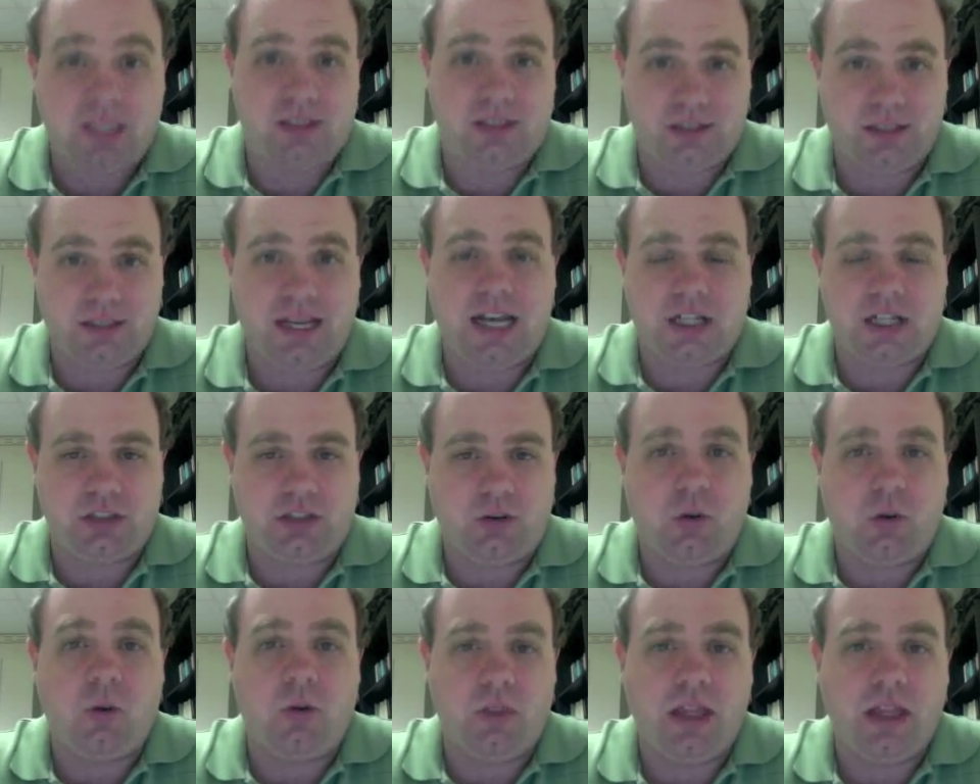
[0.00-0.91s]
did
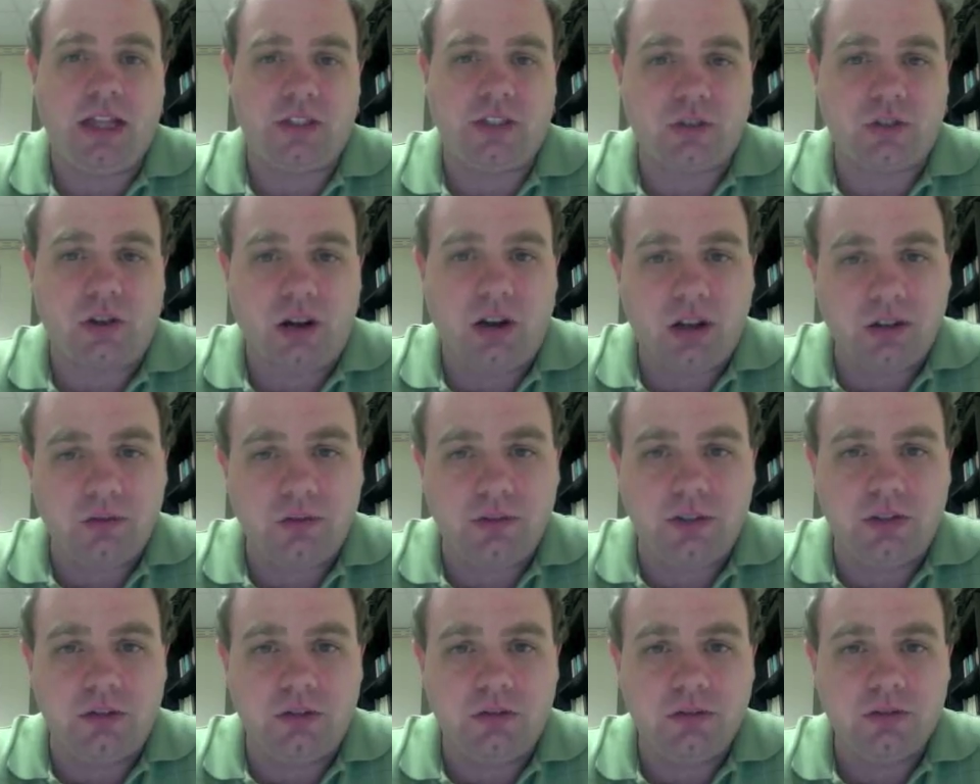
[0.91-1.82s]
Mises actually hold
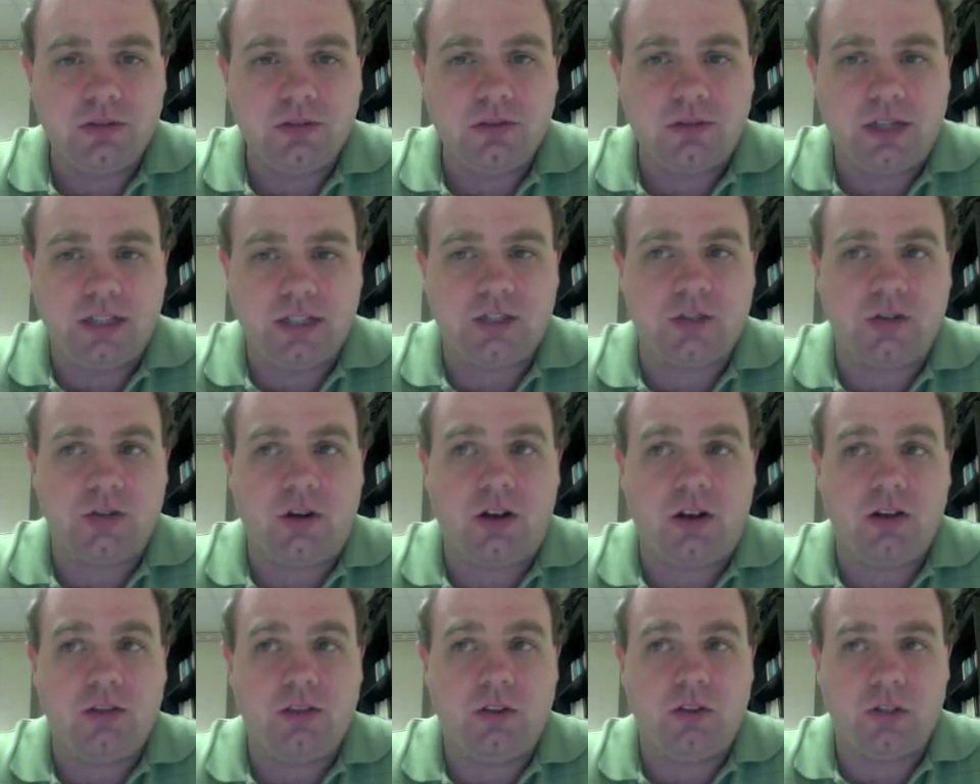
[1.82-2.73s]
that strong view,
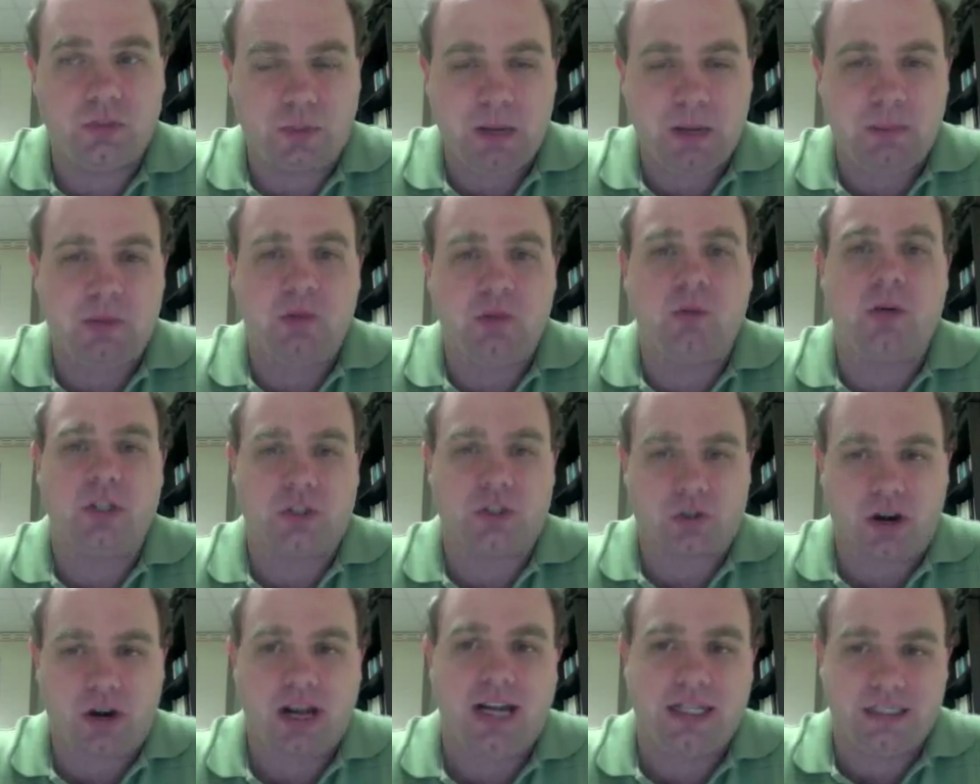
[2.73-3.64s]
right? So
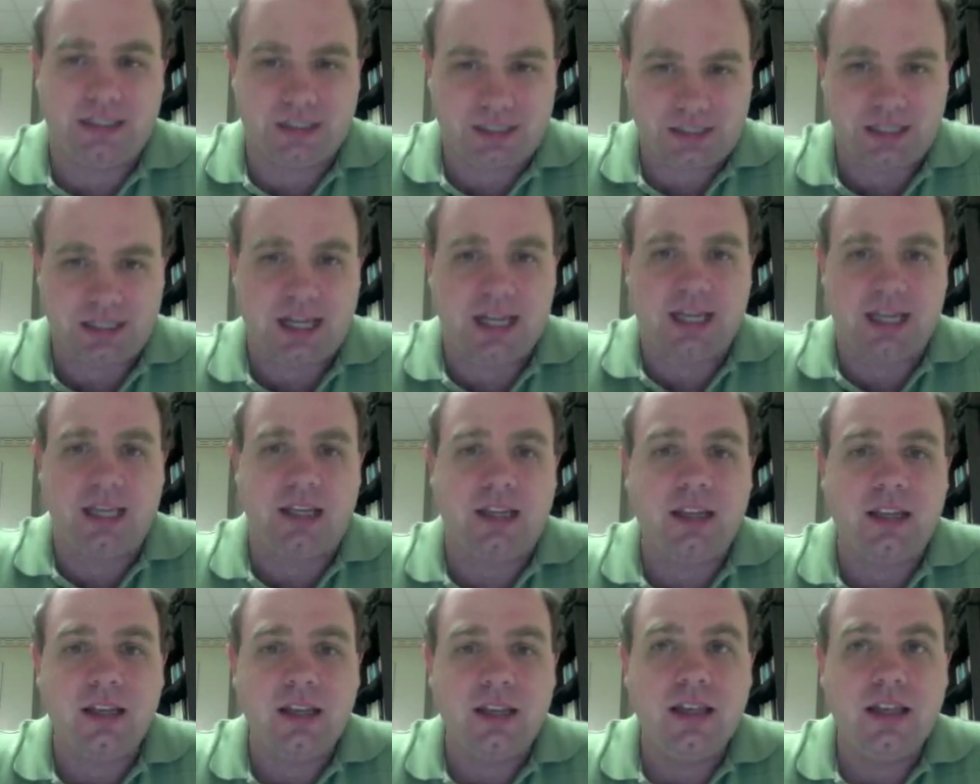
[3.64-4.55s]
those people who are trying
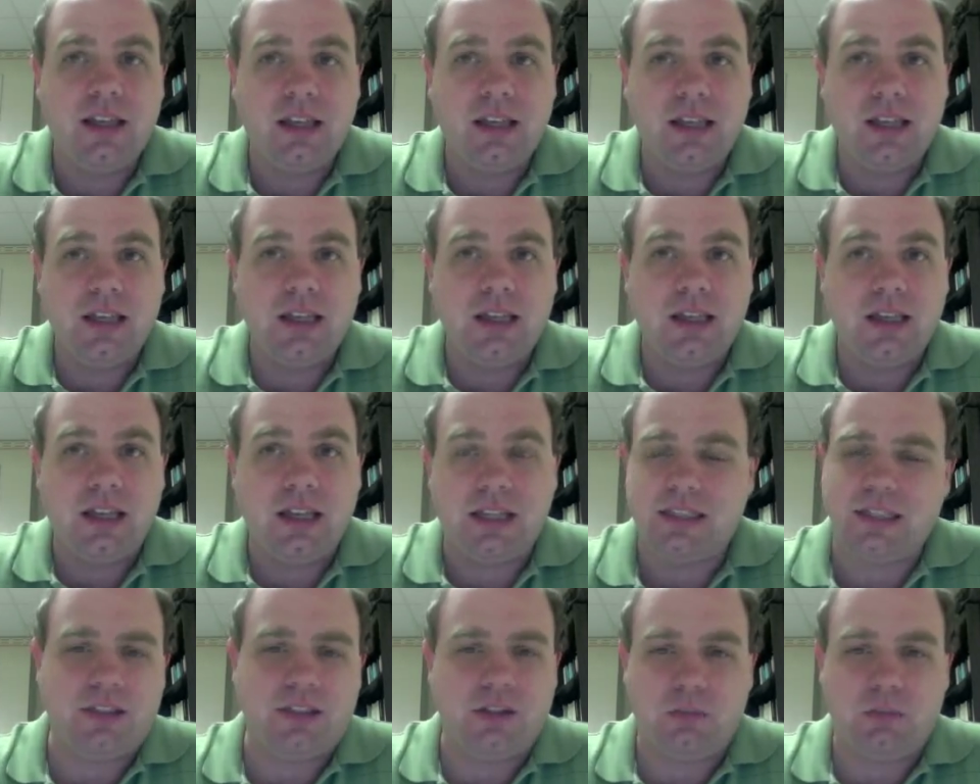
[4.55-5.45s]
to say
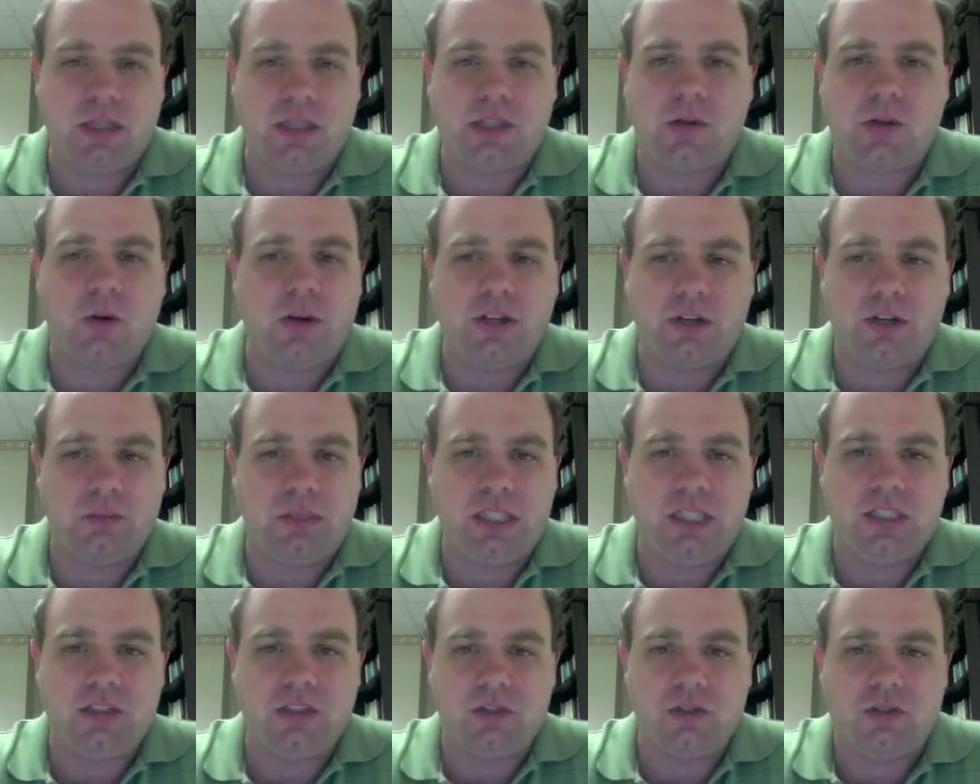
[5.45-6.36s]
it's either
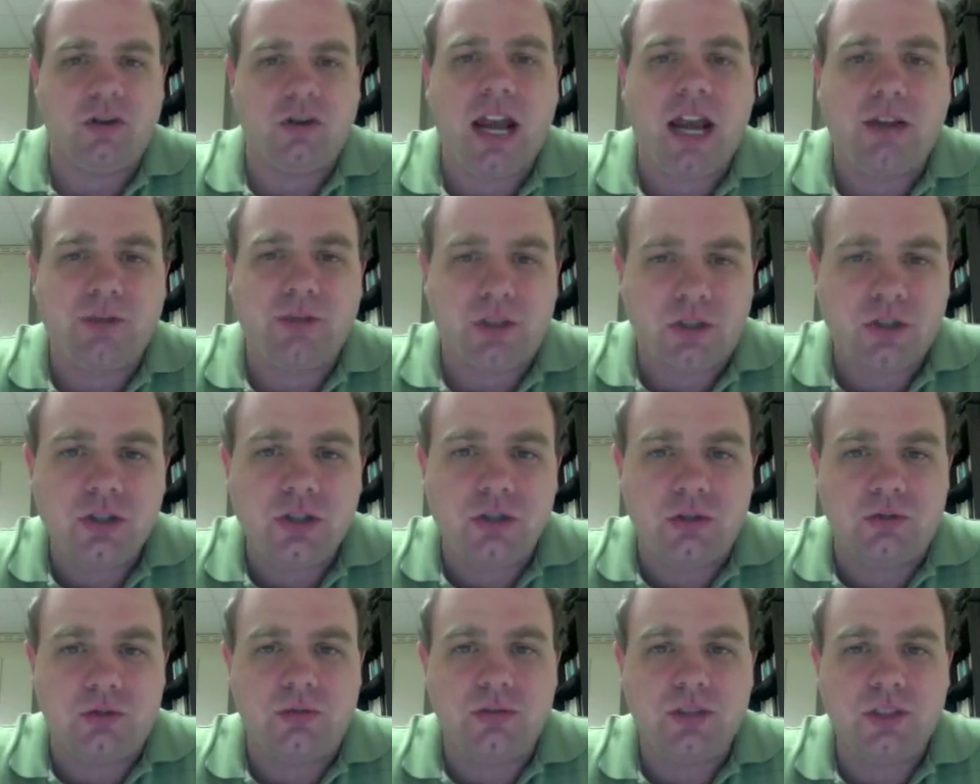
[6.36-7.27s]
Bitcoin or Mises,
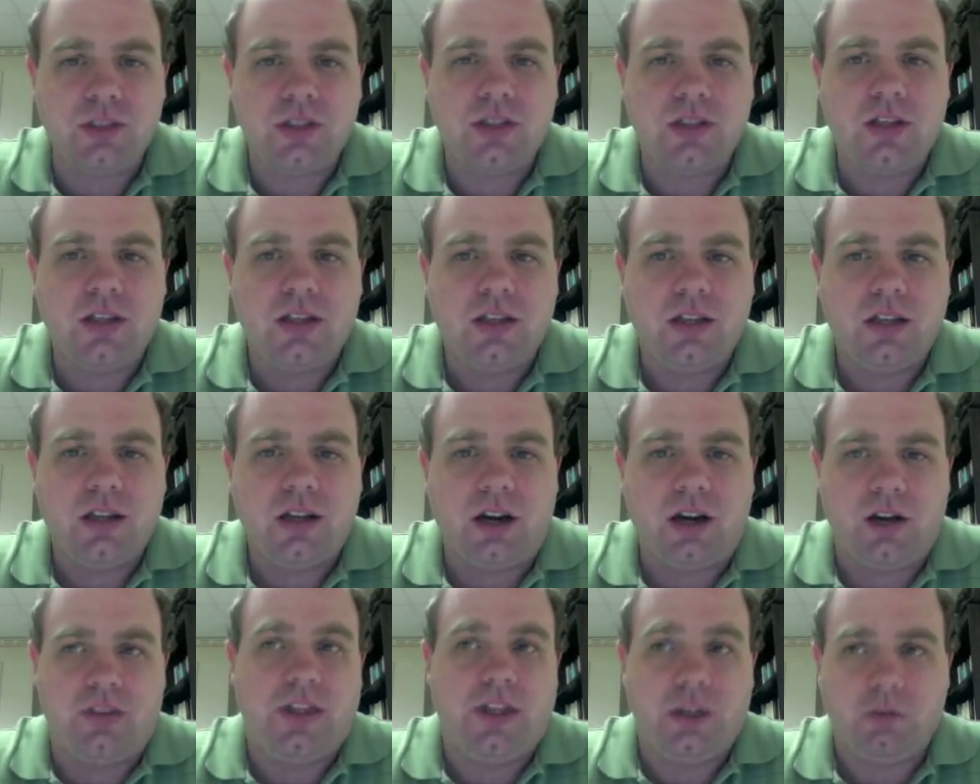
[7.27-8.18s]
you have to
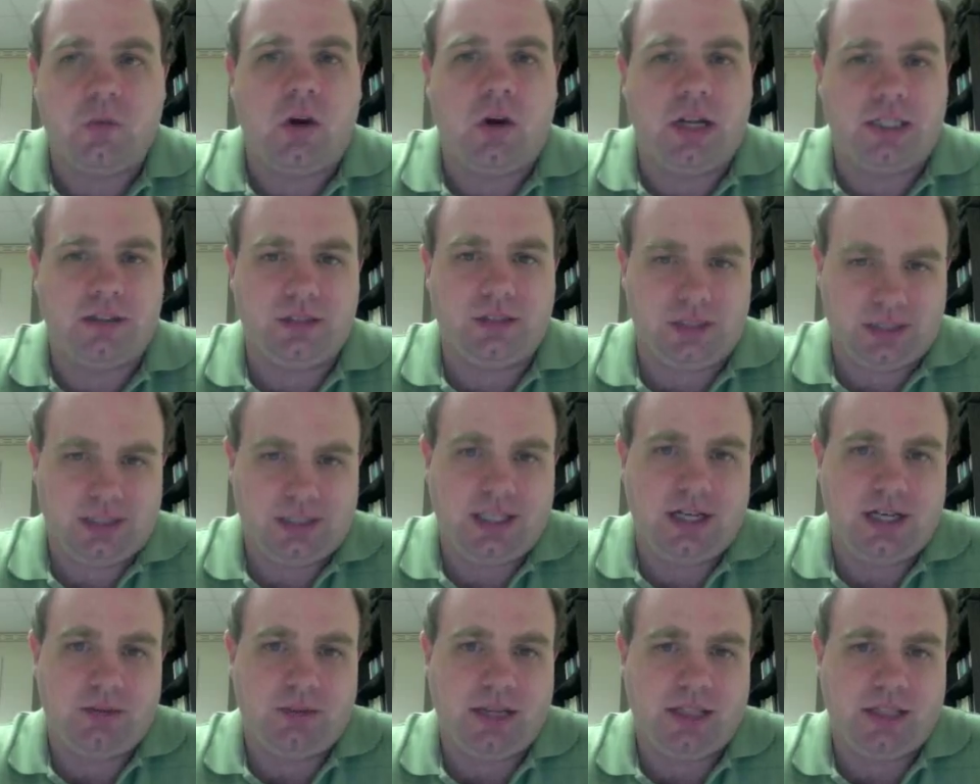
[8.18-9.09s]
choose, are they
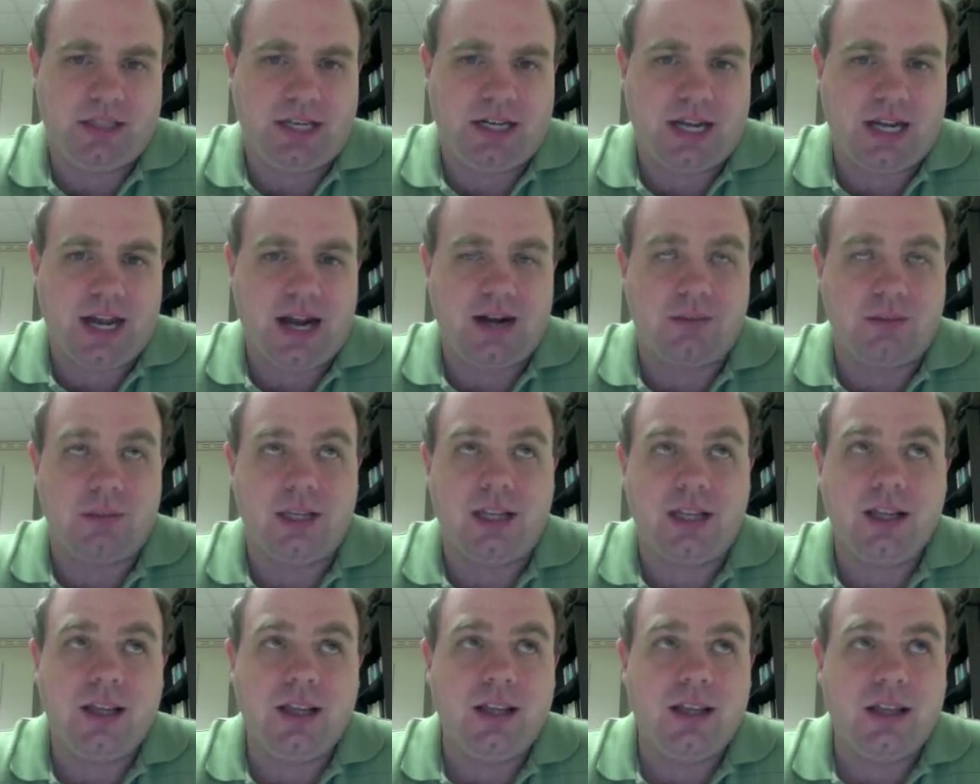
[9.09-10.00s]
right to set up that
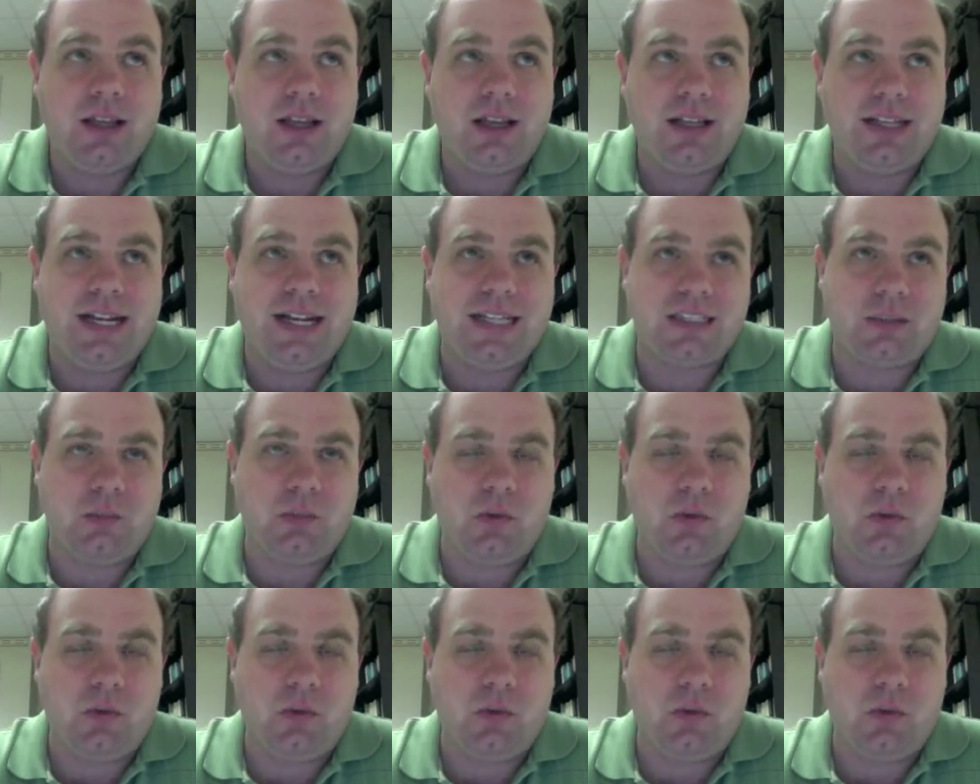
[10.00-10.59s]
dichotomy?